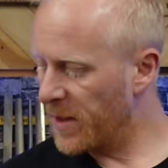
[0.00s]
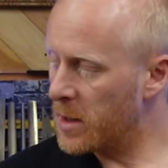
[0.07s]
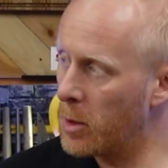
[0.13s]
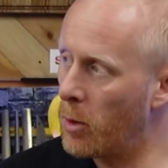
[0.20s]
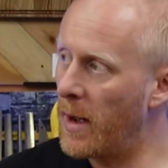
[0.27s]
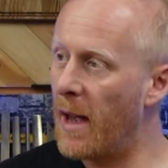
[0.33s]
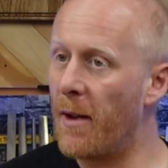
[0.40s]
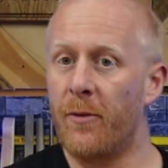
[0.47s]

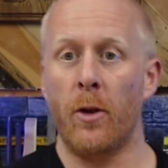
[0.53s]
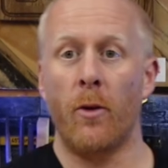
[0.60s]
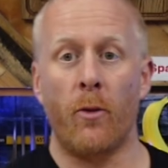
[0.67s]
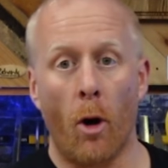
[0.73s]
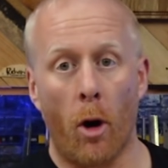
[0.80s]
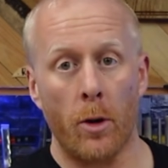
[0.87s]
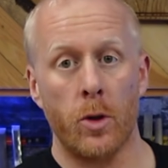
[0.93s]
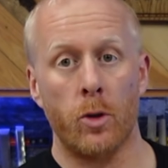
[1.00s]
So if you've
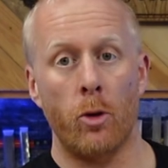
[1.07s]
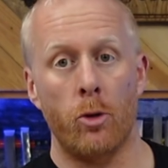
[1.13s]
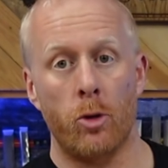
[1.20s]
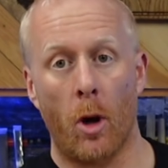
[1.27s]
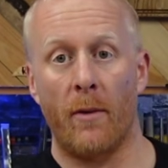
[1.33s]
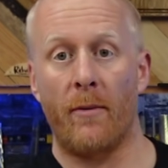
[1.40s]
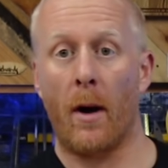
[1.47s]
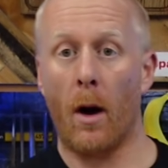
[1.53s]
got a
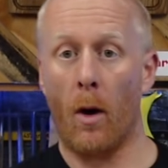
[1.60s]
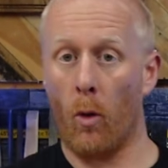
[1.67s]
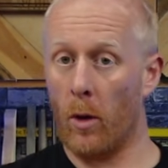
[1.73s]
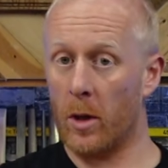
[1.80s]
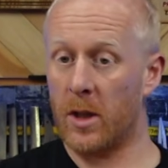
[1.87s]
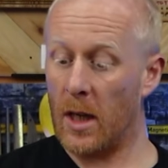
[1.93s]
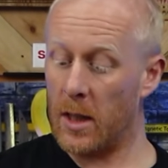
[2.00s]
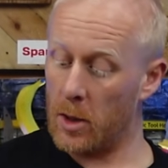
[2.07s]
screwdriver or
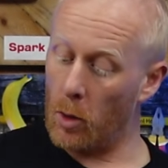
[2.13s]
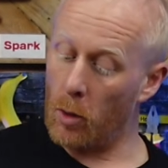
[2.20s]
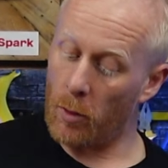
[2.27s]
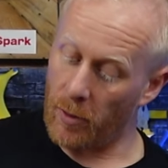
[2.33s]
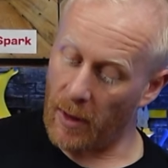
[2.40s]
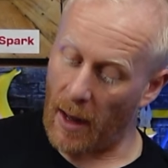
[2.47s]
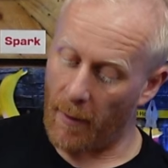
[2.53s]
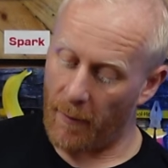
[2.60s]
a chisel
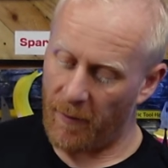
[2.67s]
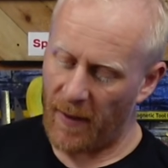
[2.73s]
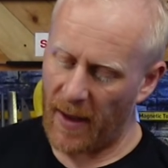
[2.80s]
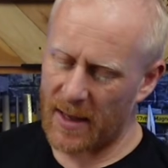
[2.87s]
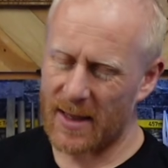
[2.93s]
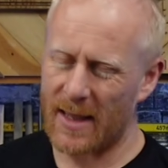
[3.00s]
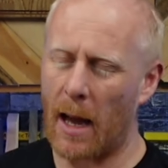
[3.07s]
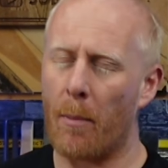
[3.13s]
that
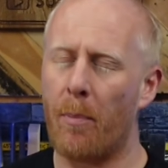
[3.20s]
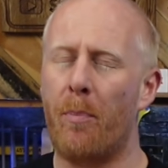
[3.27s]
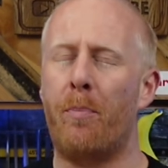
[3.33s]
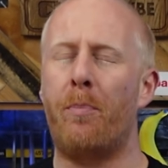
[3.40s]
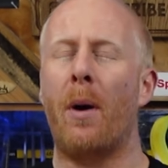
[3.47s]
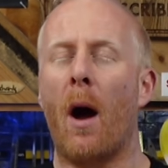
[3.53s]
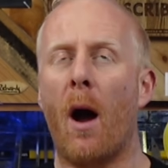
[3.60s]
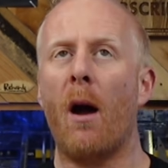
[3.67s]
fits that
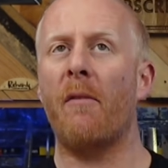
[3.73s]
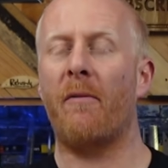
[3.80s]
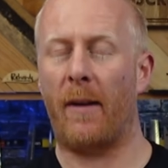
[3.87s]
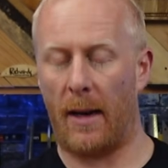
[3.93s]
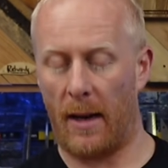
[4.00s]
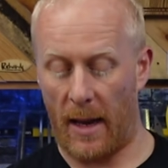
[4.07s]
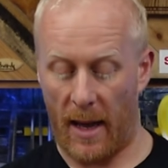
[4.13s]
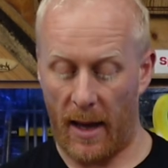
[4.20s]

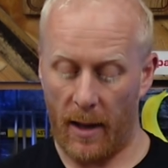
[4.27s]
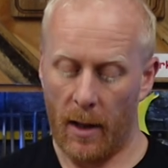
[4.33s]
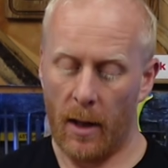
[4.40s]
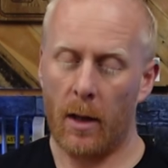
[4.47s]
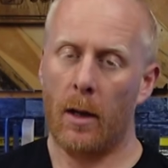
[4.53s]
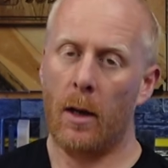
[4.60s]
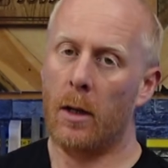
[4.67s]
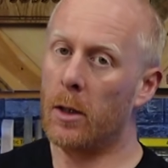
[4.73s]
perfectly,
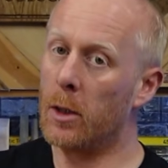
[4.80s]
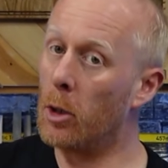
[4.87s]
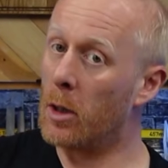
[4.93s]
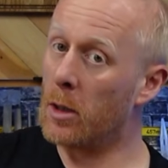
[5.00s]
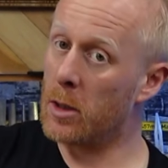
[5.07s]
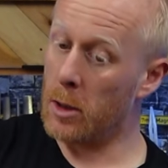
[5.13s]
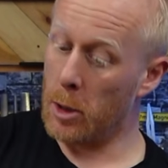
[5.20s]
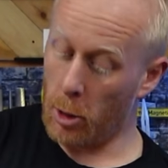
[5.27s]
you
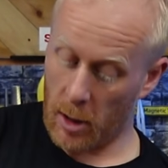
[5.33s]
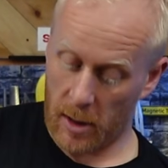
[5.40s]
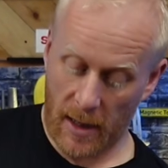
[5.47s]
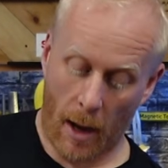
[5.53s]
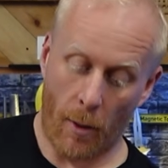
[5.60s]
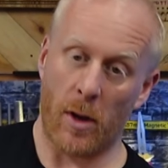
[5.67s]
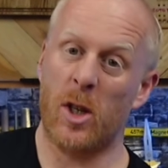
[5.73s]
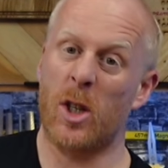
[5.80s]
can
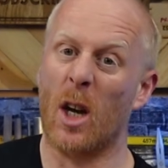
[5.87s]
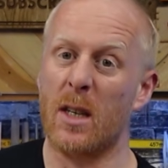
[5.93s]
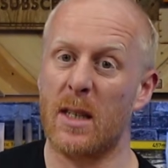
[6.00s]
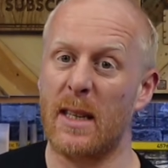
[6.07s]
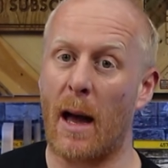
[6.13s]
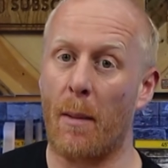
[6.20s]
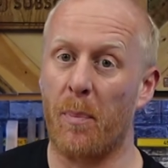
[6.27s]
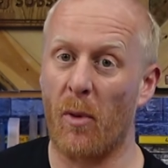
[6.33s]
now adjust
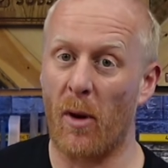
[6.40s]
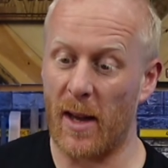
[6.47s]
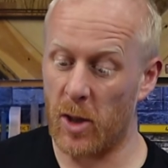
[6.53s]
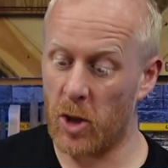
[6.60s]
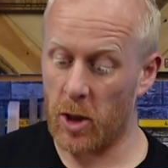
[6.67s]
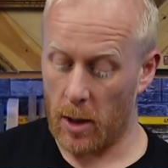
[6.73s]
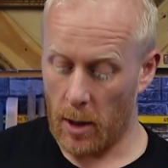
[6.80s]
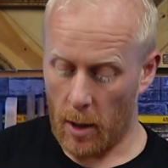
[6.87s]
that
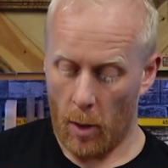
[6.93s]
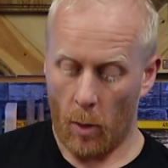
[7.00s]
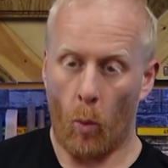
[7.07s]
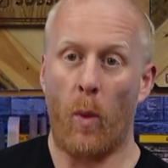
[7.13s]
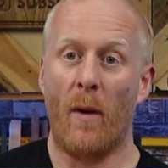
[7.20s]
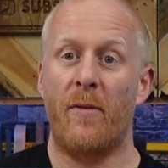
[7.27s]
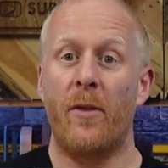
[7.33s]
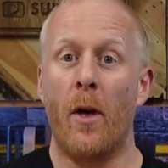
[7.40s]
bridge
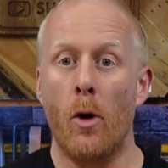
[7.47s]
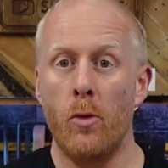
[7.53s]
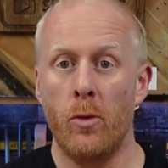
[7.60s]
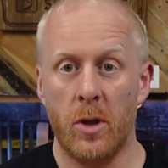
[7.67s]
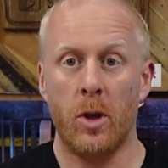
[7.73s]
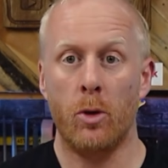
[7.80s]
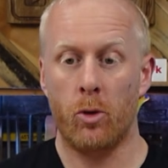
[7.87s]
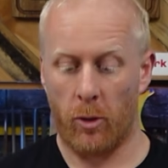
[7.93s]
with
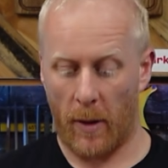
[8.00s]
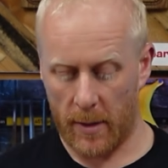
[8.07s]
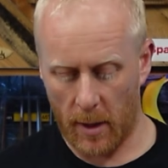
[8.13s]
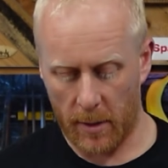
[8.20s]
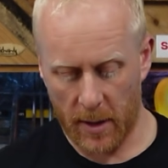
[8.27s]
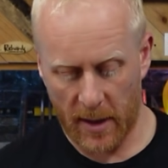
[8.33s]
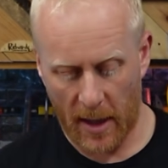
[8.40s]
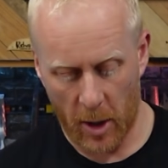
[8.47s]
those two strings
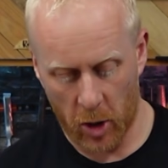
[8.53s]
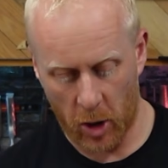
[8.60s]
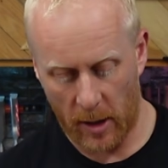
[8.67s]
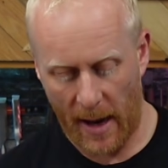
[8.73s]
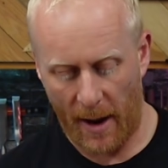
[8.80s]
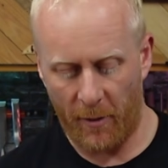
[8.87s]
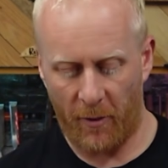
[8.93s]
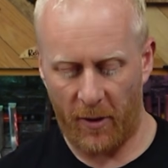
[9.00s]
under tension.
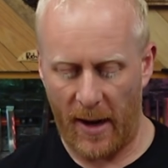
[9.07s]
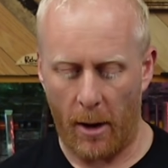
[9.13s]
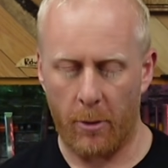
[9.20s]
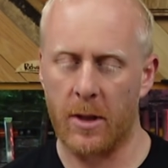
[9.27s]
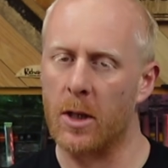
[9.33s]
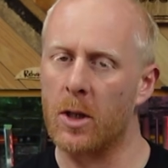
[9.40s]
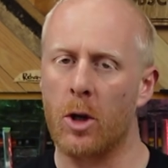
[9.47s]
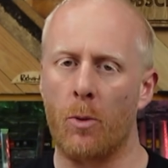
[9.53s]
Everything
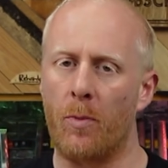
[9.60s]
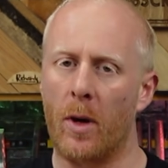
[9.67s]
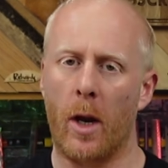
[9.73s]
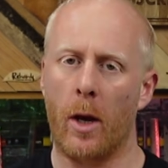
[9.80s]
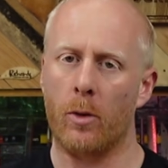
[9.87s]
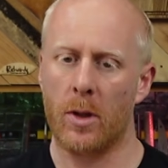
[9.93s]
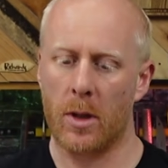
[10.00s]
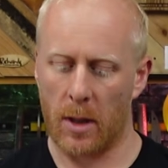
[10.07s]
else is super
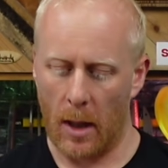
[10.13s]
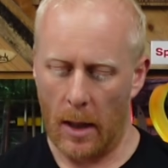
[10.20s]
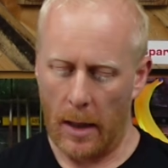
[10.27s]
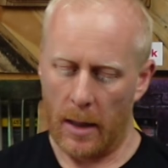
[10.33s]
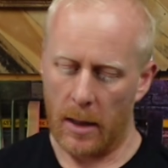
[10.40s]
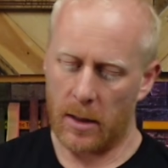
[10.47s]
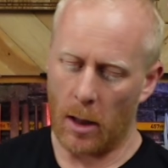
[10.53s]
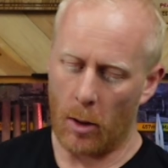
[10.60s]
loose.
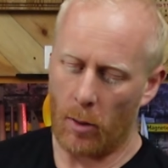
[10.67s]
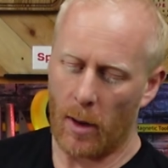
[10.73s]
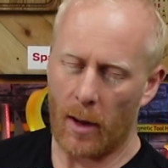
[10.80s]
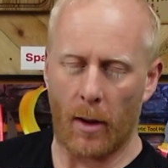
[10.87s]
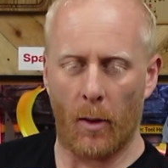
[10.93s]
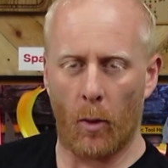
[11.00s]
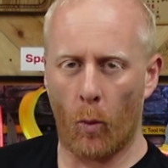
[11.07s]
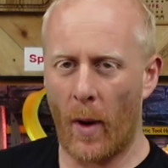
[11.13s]
So
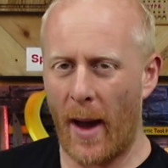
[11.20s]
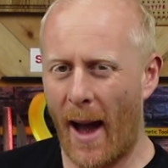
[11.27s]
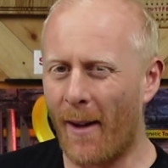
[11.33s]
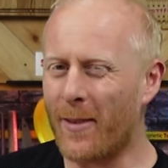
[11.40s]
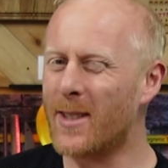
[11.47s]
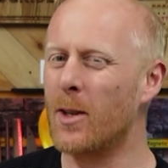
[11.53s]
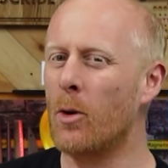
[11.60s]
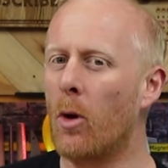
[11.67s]
we
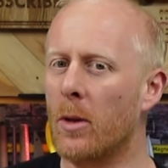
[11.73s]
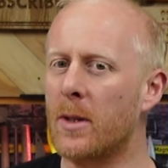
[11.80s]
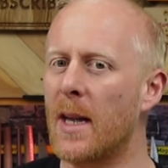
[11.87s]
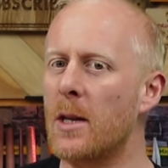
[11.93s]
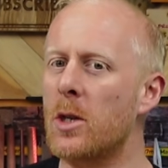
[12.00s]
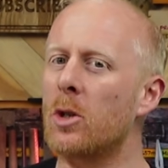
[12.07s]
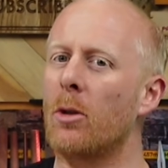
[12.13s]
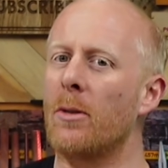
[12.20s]
have still got
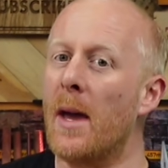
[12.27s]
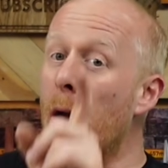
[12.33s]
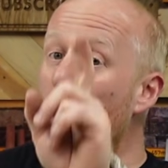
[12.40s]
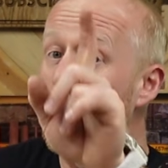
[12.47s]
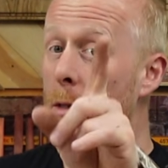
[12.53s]
tension on there.